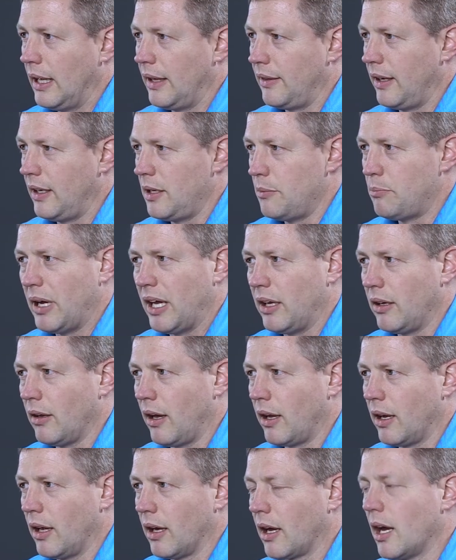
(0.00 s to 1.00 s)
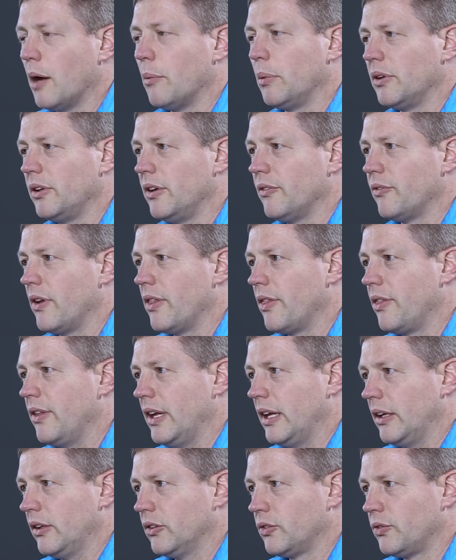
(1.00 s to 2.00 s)
and they depend on a couple different
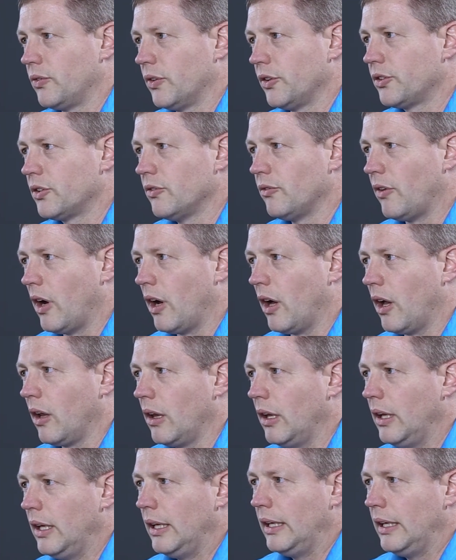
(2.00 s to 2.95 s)
things. First of all,